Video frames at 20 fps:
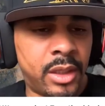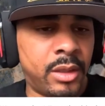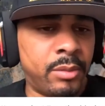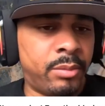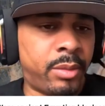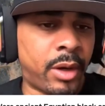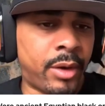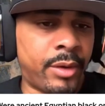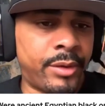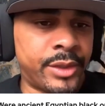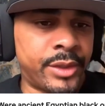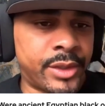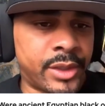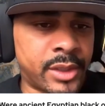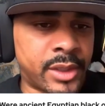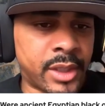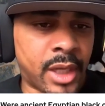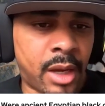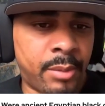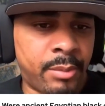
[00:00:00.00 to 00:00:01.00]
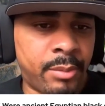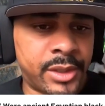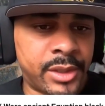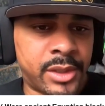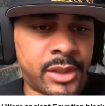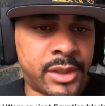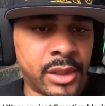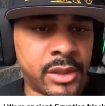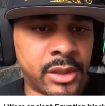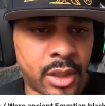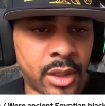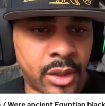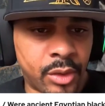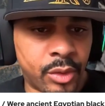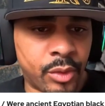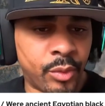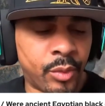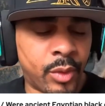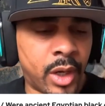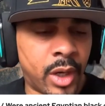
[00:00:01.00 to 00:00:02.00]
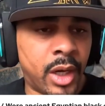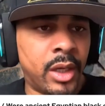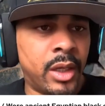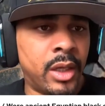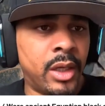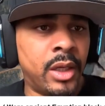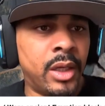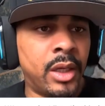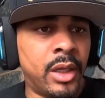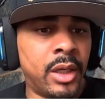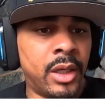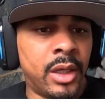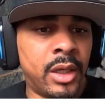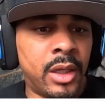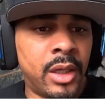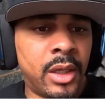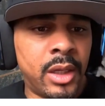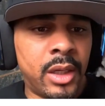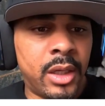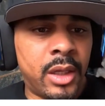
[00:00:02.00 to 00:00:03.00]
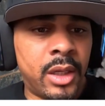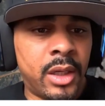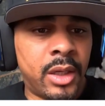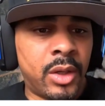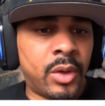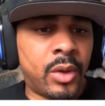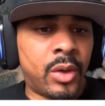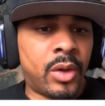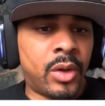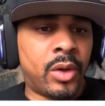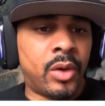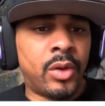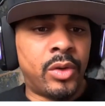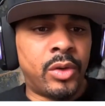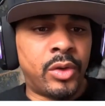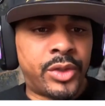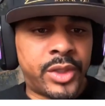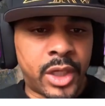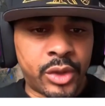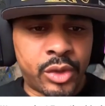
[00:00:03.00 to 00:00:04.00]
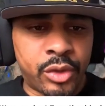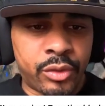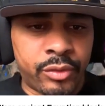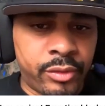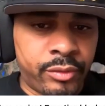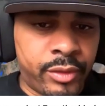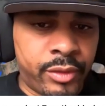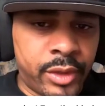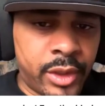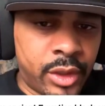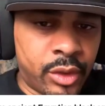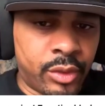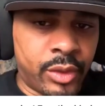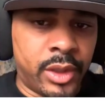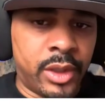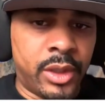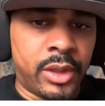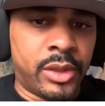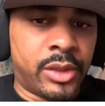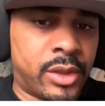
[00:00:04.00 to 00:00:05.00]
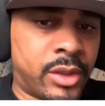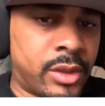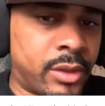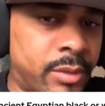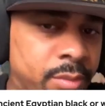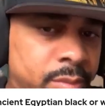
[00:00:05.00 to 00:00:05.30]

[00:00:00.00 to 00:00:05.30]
in parentheses, Amasis, I don't know why. The title of the video is